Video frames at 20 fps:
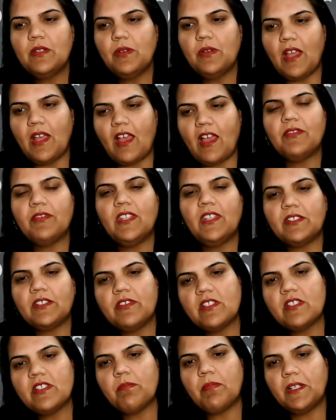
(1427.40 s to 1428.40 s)
to have that
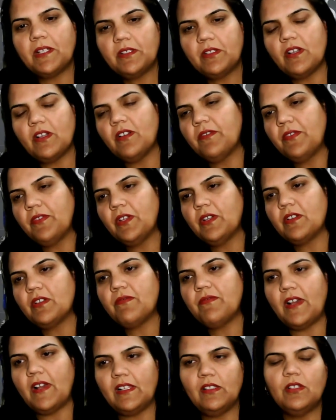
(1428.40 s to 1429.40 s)
respect of your
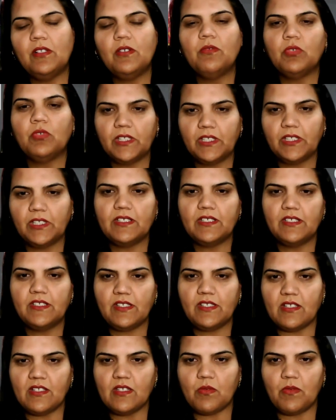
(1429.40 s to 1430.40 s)
fellow
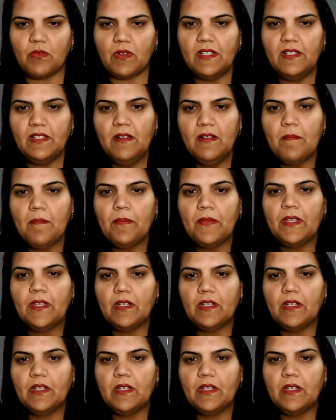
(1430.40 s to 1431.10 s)
workers as well